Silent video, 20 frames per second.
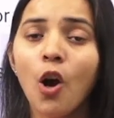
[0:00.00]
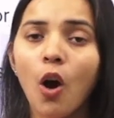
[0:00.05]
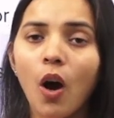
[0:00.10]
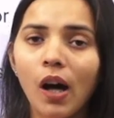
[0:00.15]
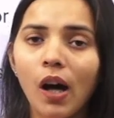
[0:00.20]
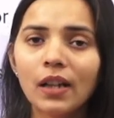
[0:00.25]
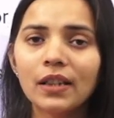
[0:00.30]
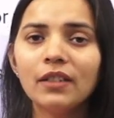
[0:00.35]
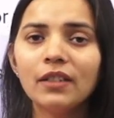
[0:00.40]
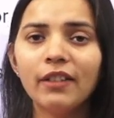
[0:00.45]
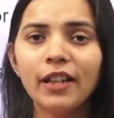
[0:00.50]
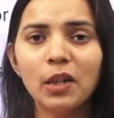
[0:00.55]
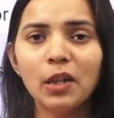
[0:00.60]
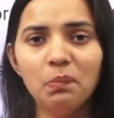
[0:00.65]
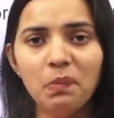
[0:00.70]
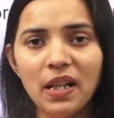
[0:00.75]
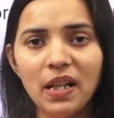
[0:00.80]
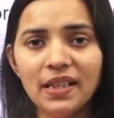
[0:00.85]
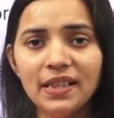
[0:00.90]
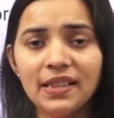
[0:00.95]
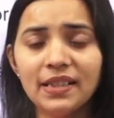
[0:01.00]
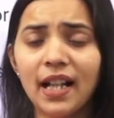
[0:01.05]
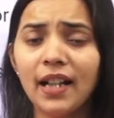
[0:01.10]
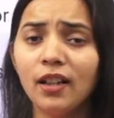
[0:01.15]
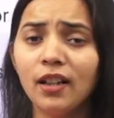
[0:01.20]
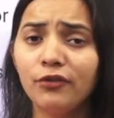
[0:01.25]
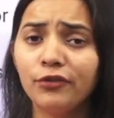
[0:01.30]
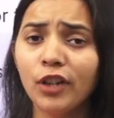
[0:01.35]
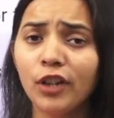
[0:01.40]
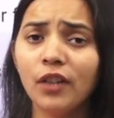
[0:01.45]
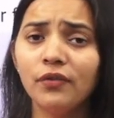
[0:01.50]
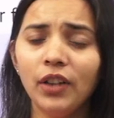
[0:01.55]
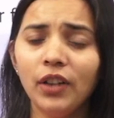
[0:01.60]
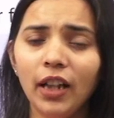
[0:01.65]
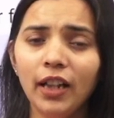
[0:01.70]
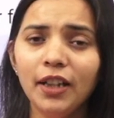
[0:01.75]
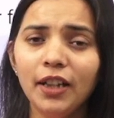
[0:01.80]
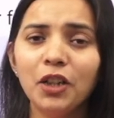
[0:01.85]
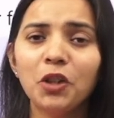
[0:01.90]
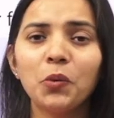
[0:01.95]
All the very best, and if you have
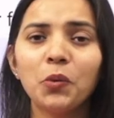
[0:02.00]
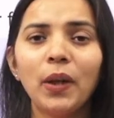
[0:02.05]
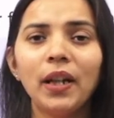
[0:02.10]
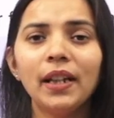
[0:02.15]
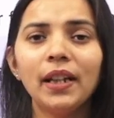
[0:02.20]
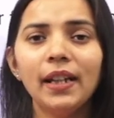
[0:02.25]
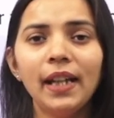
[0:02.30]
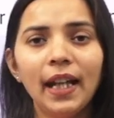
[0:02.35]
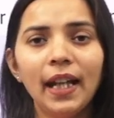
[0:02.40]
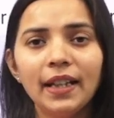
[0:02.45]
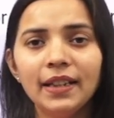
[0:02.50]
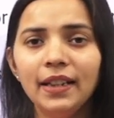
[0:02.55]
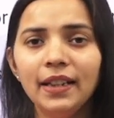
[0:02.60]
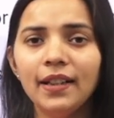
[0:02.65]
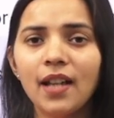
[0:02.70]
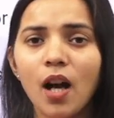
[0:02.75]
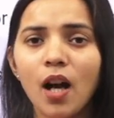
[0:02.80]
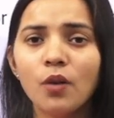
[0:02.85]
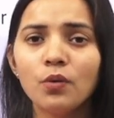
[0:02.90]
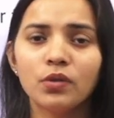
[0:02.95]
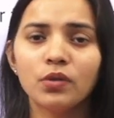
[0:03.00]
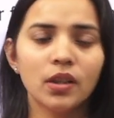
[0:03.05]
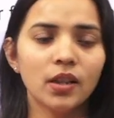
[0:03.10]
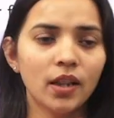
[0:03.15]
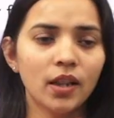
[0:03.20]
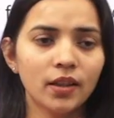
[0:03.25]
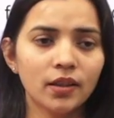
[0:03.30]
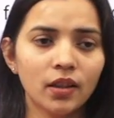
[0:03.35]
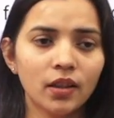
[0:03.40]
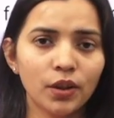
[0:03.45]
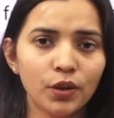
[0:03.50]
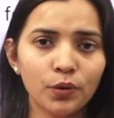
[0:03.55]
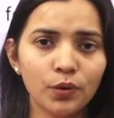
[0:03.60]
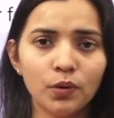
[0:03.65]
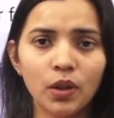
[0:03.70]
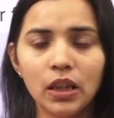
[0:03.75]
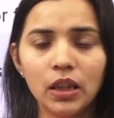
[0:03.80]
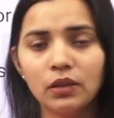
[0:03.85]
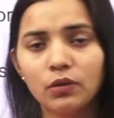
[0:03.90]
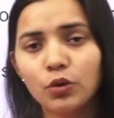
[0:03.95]
any query, any doubt,
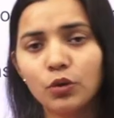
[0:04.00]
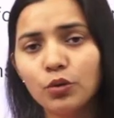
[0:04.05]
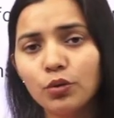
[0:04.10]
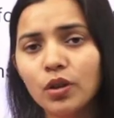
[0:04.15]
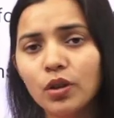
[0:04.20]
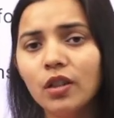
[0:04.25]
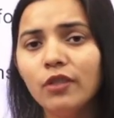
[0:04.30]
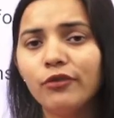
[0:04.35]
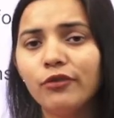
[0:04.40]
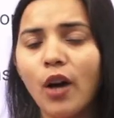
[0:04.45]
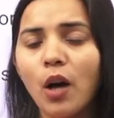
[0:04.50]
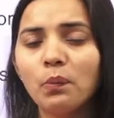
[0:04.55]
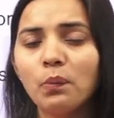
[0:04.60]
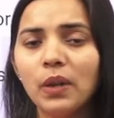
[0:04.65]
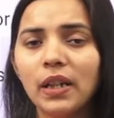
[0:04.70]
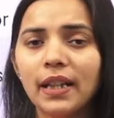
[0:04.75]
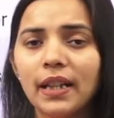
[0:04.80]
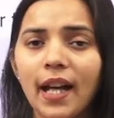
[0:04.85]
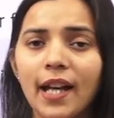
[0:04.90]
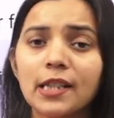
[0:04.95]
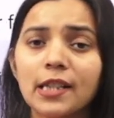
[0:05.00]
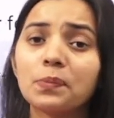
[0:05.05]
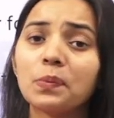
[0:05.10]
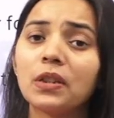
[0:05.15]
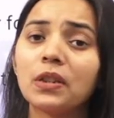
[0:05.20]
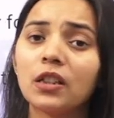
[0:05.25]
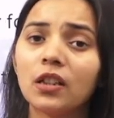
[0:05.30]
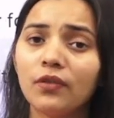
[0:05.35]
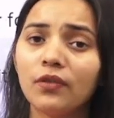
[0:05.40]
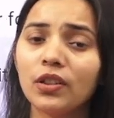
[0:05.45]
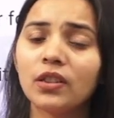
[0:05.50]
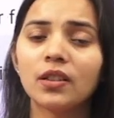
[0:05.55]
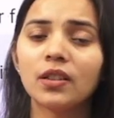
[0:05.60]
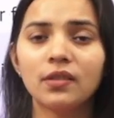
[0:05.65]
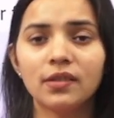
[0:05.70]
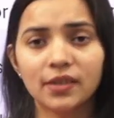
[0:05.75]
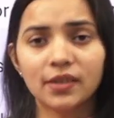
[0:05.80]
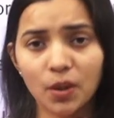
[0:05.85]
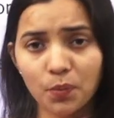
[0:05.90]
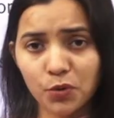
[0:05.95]
a Google form link has been given in
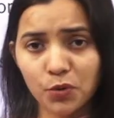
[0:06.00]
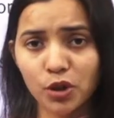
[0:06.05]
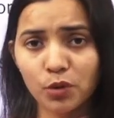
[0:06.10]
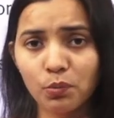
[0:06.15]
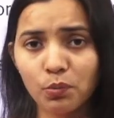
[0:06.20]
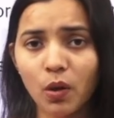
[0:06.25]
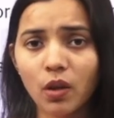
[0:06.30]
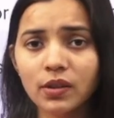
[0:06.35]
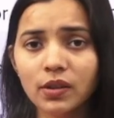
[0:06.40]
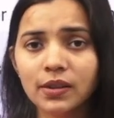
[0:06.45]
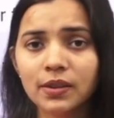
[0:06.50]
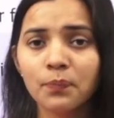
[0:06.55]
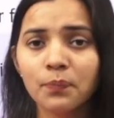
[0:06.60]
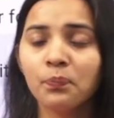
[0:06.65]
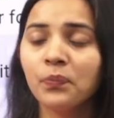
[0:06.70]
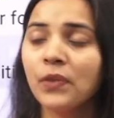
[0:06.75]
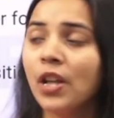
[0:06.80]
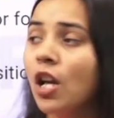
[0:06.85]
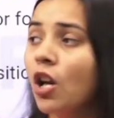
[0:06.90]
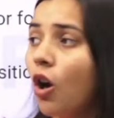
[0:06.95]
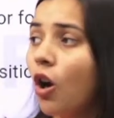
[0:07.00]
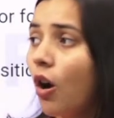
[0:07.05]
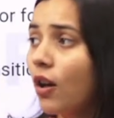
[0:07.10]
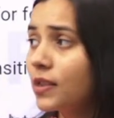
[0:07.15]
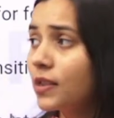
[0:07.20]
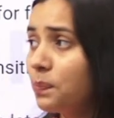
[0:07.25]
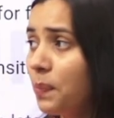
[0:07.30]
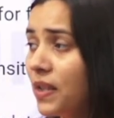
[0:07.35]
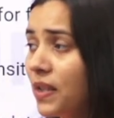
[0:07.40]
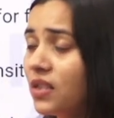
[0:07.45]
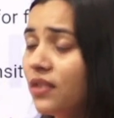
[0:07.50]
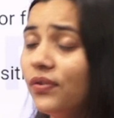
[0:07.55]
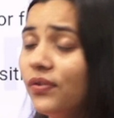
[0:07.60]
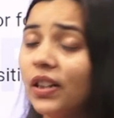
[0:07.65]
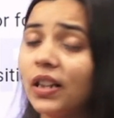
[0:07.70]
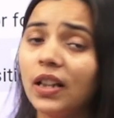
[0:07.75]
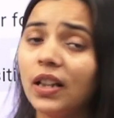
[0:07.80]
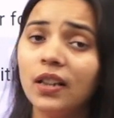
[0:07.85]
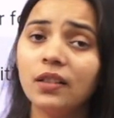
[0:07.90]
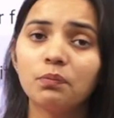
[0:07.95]
the description box. Or
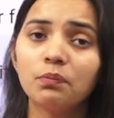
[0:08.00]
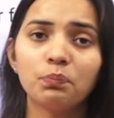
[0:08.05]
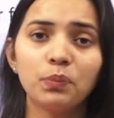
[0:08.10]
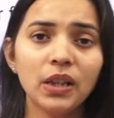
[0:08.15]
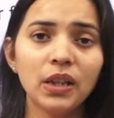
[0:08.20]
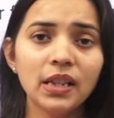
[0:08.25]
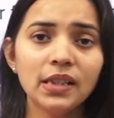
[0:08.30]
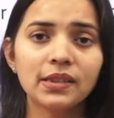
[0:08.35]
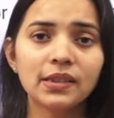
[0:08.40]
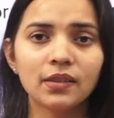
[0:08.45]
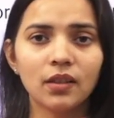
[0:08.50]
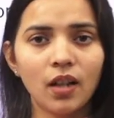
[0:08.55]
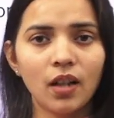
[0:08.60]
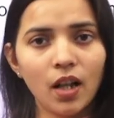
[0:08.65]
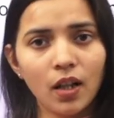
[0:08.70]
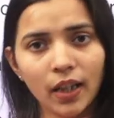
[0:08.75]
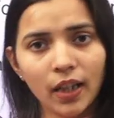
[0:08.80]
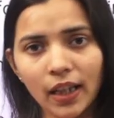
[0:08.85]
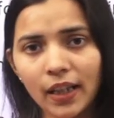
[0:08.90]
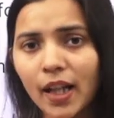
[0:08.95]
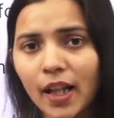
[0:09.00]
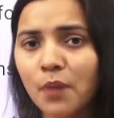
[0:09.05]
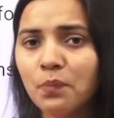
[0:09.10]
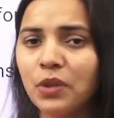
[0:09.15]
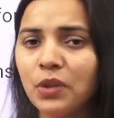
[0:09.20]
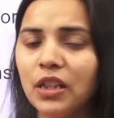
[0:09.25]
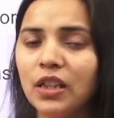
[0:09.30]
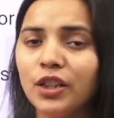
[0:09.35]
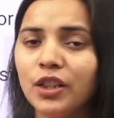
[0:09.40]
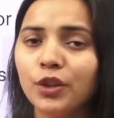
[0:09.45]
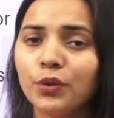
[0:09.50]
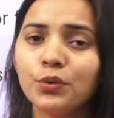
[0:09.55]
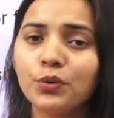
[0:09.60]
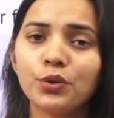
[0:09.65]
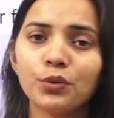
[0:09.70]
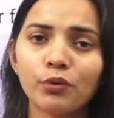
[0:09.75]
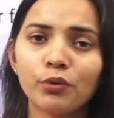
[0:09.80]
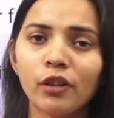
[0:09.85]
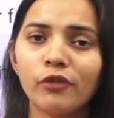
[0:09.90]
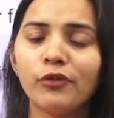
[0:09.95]
specifically, please, again I'm telling you,
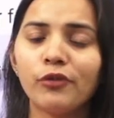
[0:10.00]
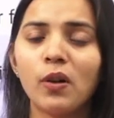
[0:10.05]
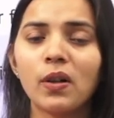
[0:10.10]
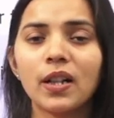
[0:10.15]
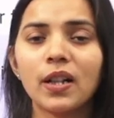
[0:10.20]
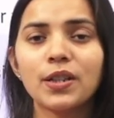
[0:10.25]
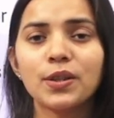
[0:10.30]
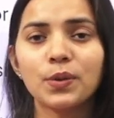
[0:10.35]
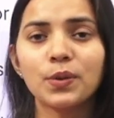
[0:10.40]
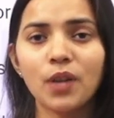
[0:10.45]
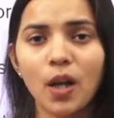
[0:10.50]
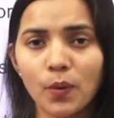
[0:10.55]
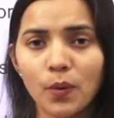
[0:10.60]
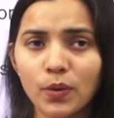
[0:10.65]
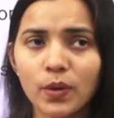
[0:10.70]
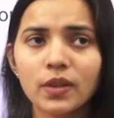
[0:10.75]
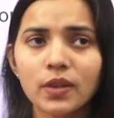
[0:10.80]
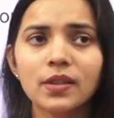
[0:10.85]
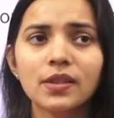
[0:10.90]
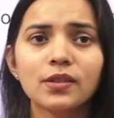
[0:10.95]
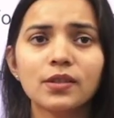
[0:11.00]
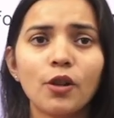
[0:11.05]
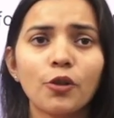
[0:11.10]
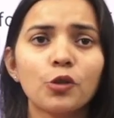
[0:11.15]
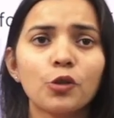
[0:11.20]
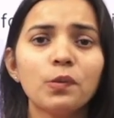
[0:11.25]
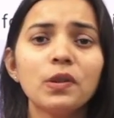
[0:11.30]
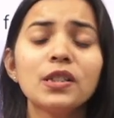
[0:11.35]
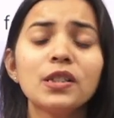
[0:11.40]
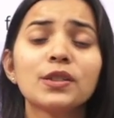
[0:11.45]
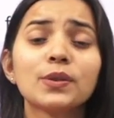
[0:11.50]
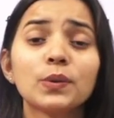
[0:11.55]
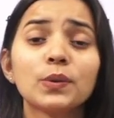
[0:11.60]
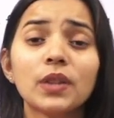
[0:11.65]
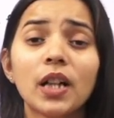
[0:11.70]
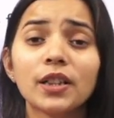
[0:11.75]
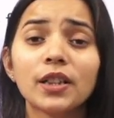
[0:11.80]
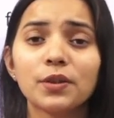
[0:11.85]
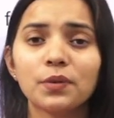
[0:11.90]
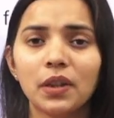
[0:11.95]
do not forget to download this document so
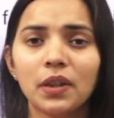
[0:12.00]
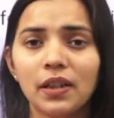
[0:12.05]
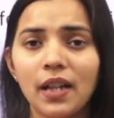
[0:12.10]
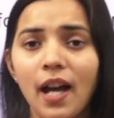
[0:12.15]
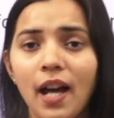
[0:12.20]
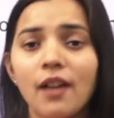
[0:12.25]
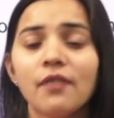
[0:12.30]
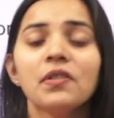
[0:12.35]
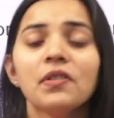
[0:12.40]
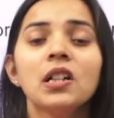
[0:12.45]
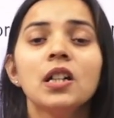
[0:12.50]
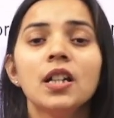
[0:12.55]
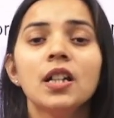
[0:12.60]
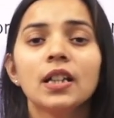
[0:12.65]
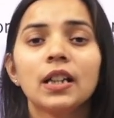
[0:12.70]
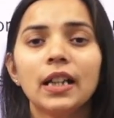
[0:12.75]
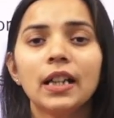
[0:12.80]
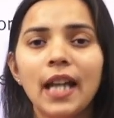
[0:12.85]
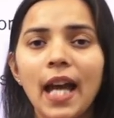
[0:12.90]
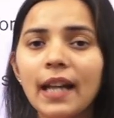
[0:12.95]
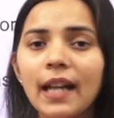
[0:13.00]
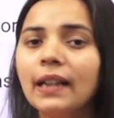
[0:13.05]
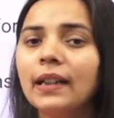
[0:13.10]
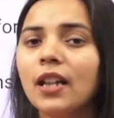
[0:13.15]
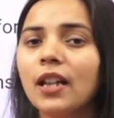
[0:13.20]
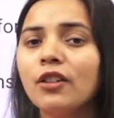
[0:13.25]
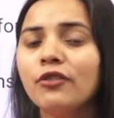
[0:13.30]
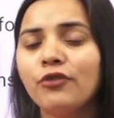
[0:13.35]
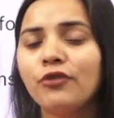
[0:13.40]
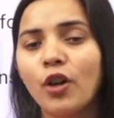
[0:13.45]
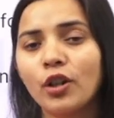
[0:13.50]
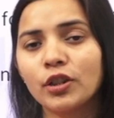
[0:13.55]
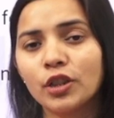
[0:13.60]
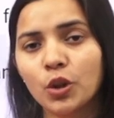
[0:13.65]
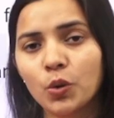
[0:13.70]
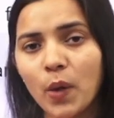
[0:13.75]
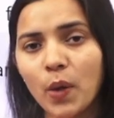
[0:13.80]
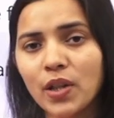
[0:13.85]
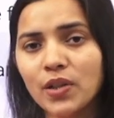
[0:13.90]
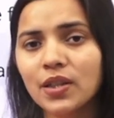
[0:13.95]
that you can have clarity for the
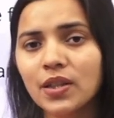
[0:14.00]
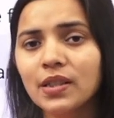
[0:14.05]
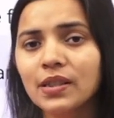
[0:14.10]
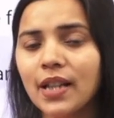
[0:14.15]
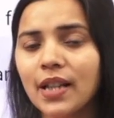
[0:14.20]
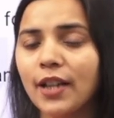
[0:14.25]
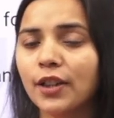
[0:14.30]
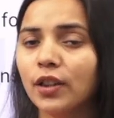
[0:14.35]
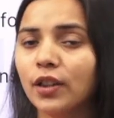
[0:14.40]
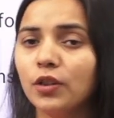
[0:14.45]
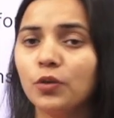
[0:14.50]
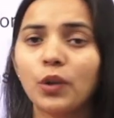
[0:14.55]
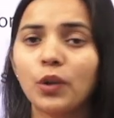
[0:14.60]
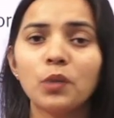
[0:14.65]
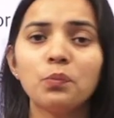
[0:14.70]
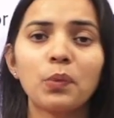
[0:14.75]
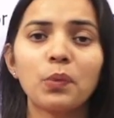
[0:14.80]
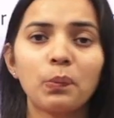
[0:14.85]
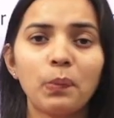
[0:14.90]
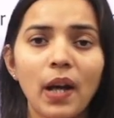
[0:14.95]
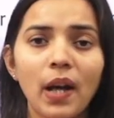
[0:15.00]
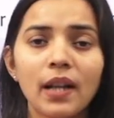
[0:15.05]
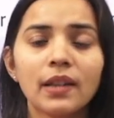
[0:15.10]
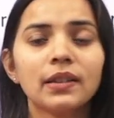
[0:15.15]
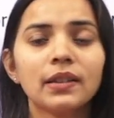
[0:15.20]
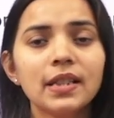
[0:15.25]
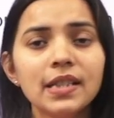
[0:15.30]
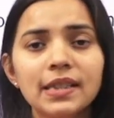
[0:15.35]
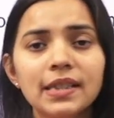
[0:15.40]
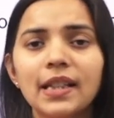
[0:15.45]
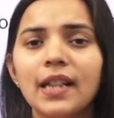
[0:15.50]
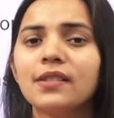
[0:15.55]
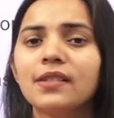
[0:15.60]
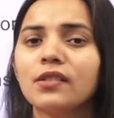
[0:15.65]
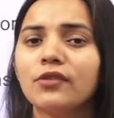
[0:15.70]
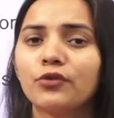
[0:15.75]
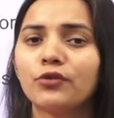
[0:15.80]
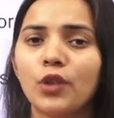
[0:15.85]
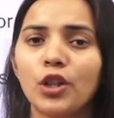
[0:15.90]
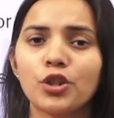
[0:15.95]
questions and you can prepare these kinds
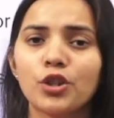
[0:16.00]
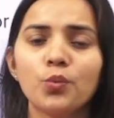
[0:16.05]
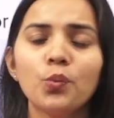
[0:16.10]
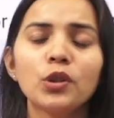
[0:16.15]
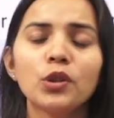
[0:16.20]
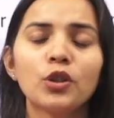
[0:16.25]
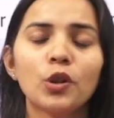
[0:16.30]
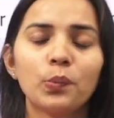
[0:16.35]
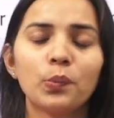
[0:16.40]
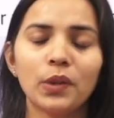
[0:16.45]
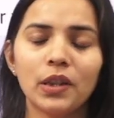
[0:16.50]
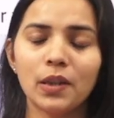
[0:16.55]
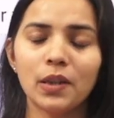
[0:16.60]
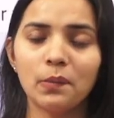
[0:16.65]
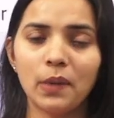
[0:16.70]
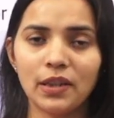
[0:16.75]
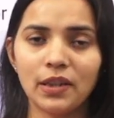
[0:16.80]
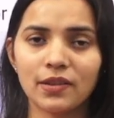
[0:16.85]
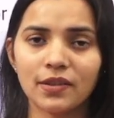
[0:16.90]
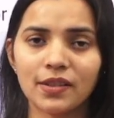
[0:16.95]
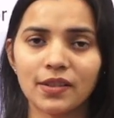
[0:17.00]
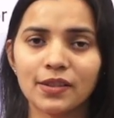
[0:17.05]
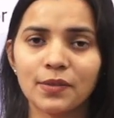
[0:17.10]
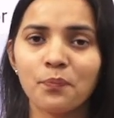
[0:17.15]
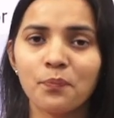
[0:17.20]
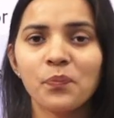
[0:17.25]
of questions with your PDF mentors.